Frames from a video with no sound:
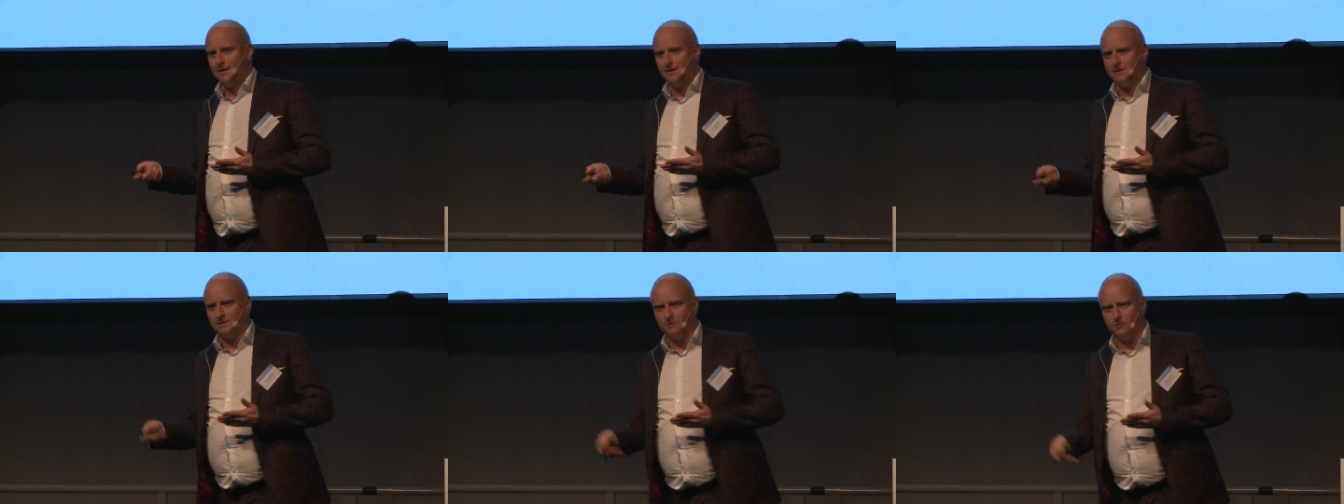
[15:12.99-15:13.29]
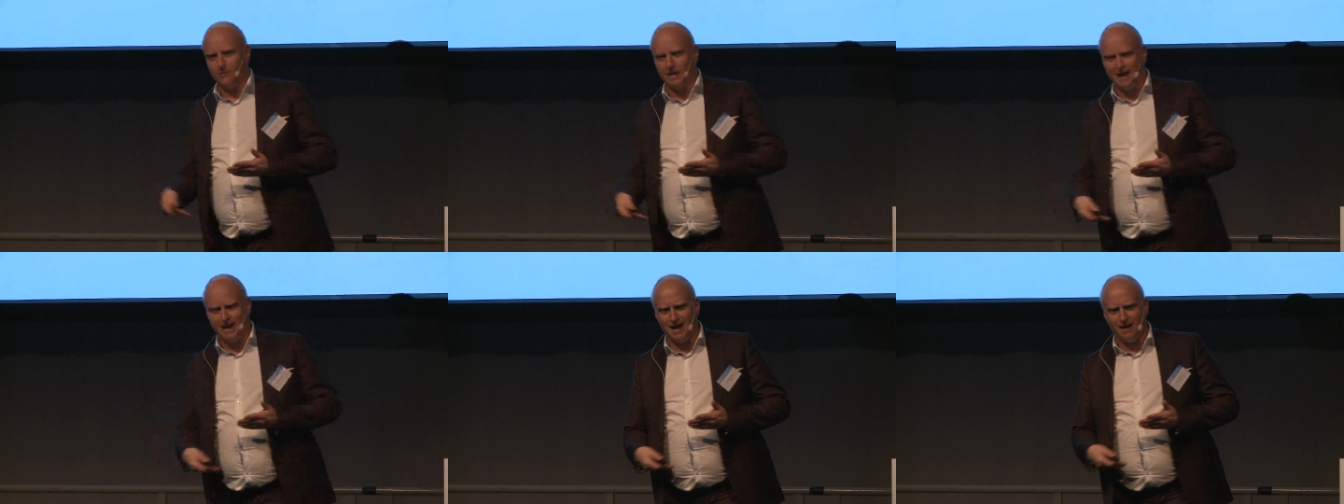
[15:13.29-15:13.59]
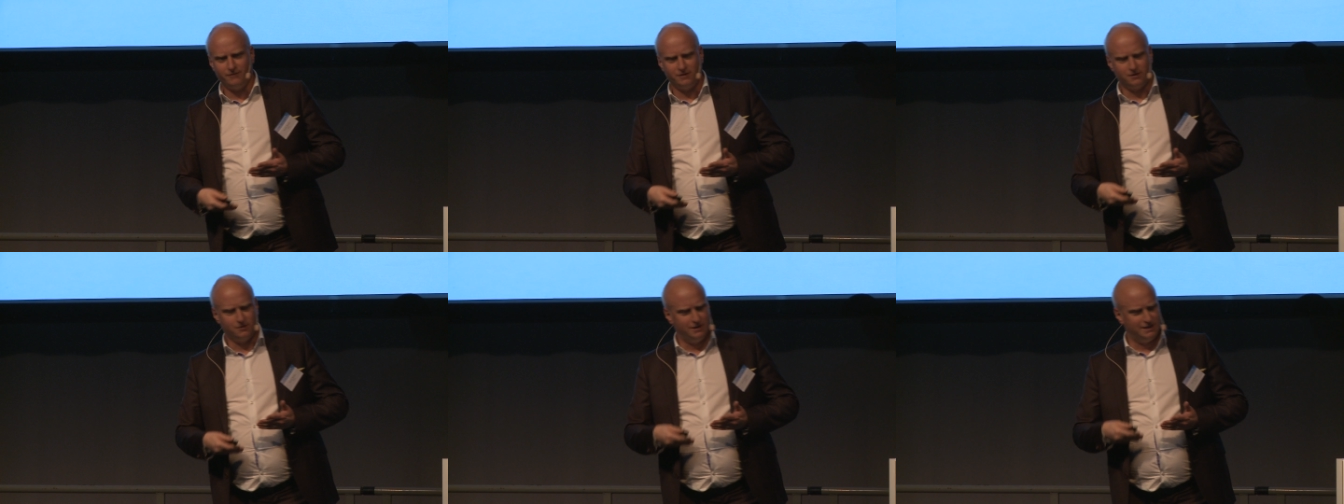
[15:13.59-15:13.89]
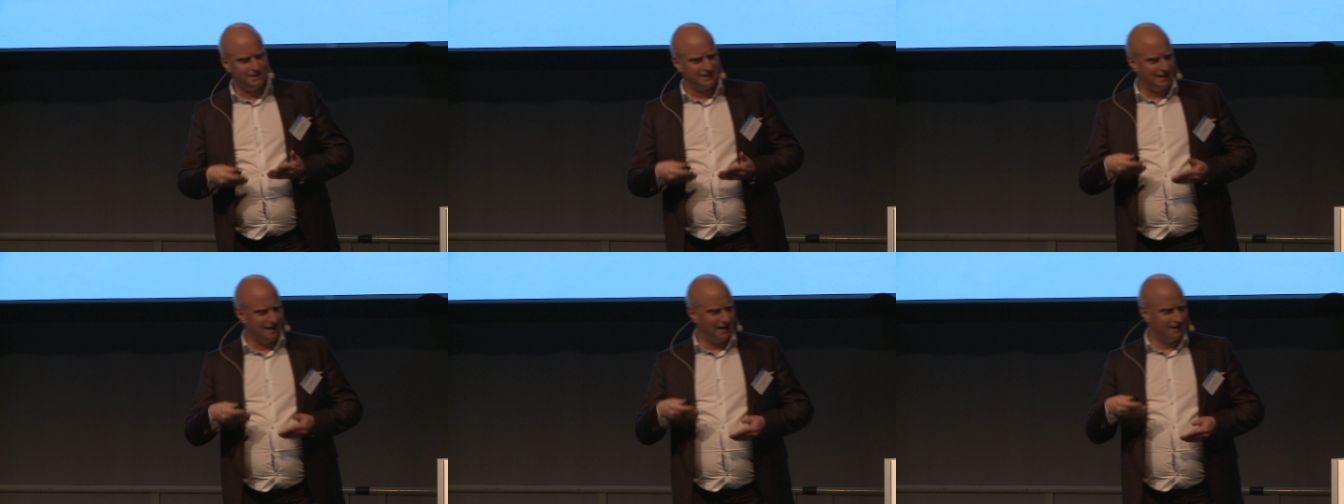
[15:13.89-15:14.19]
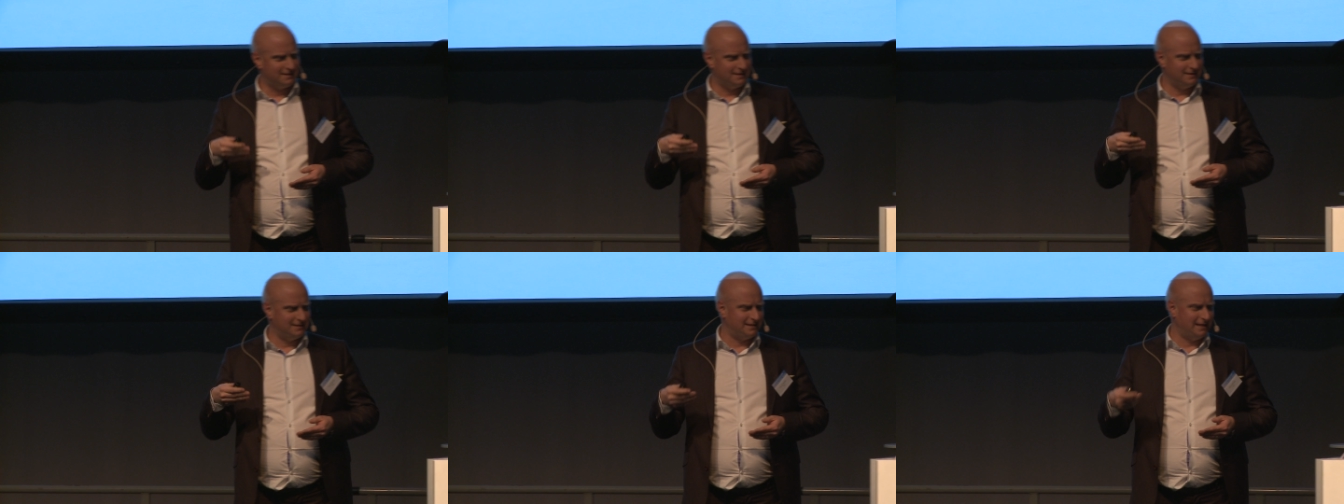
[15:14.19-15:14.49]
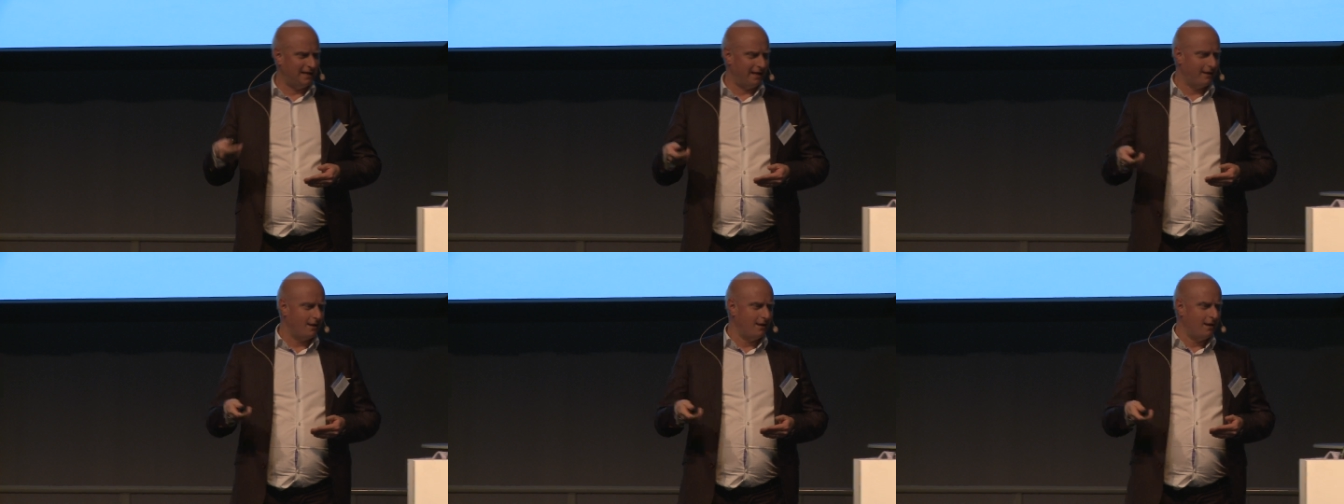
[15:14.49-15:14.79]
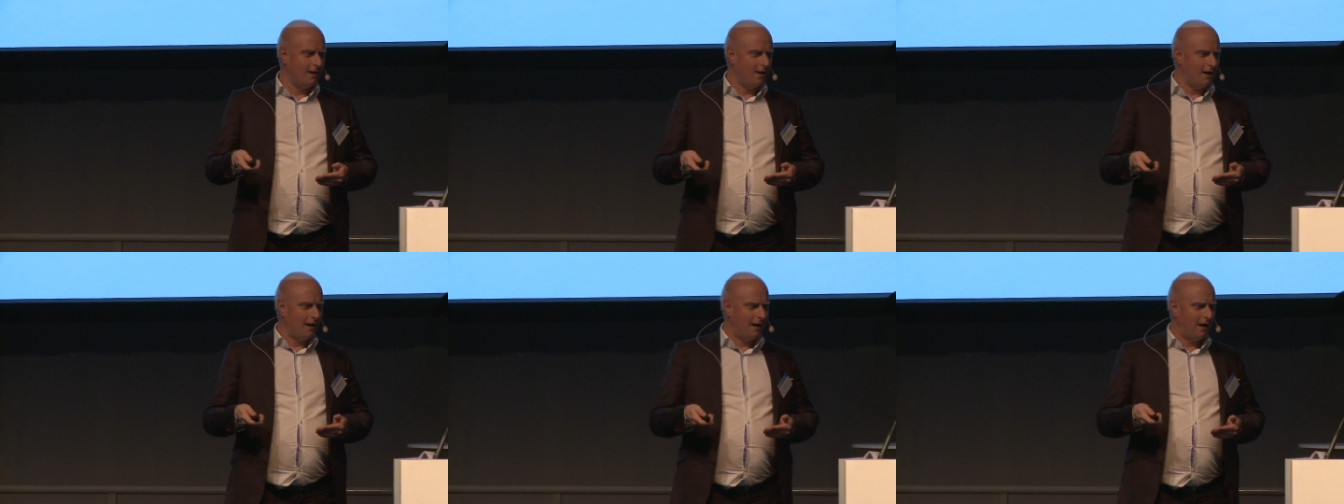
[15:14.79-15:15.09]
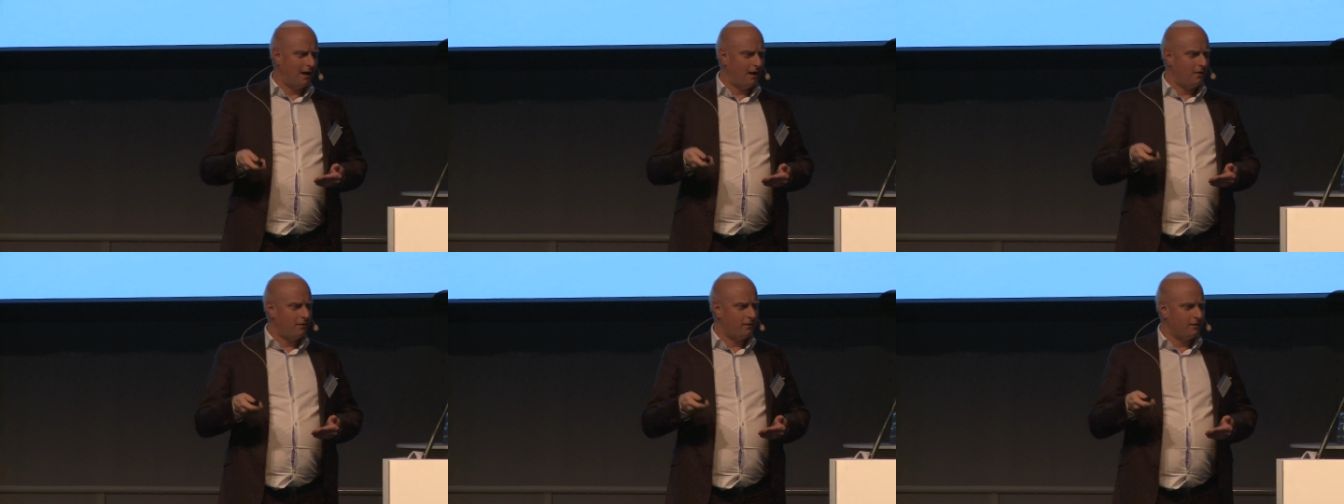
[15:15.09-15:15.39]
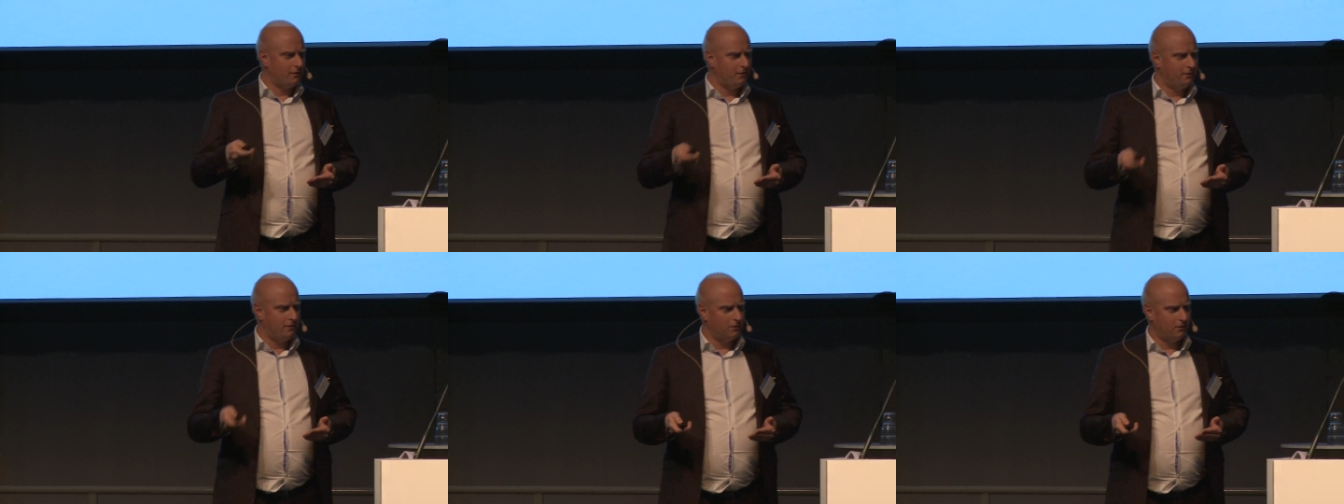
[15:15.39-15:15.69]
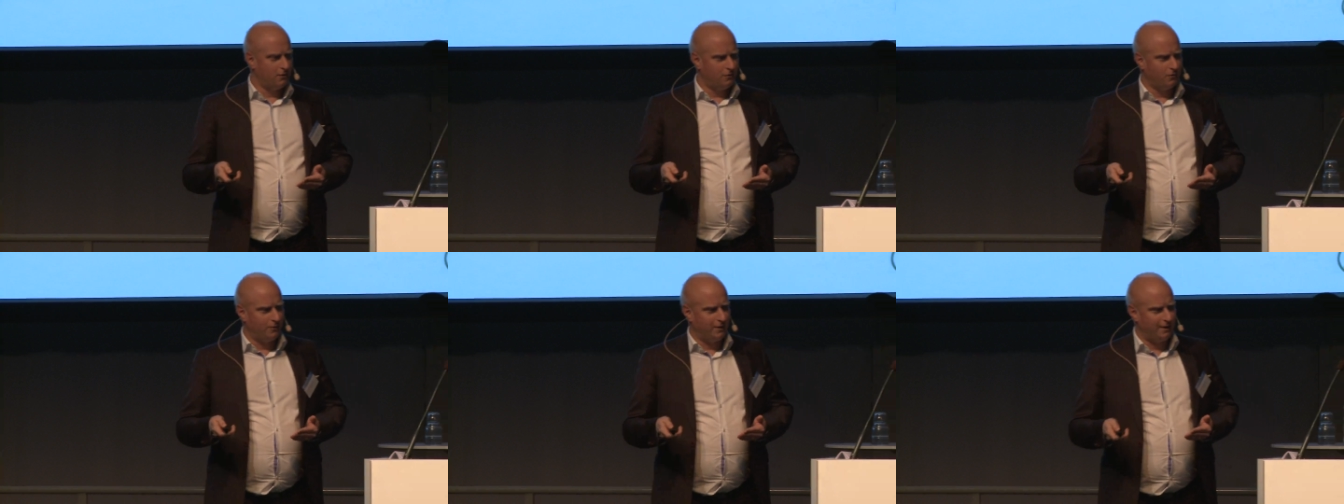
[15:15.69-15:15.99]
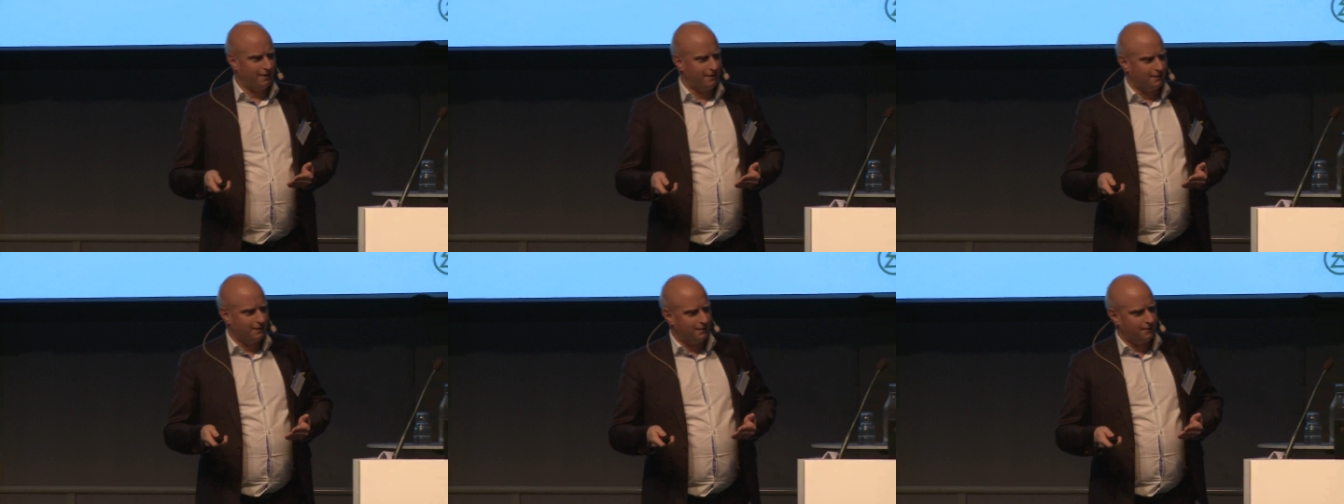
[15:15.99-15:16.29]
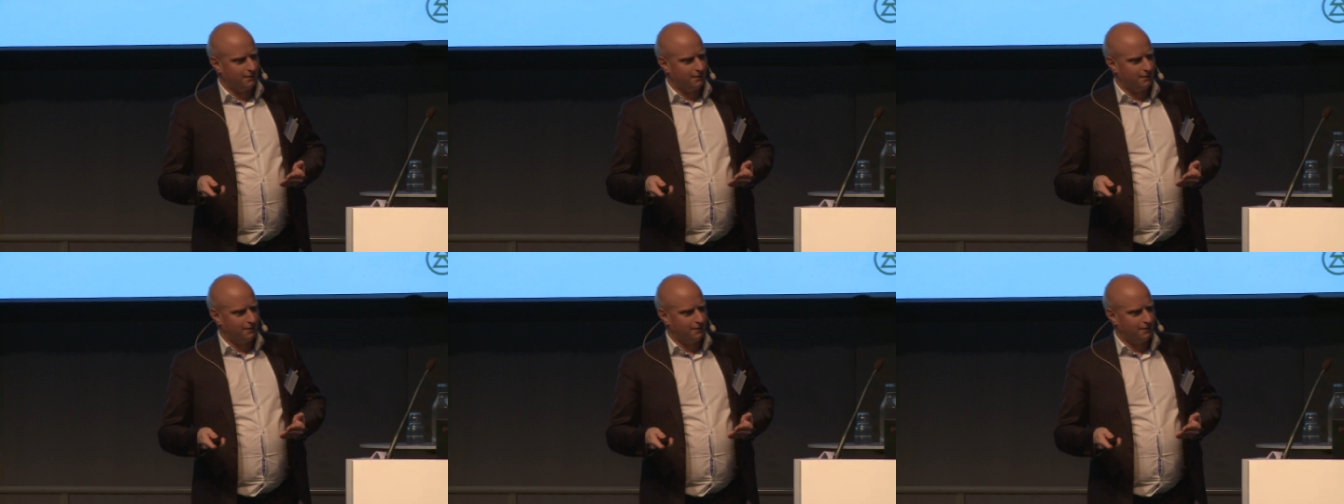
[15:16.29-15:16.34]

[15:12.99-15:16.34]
So we have to discuss instead, how do we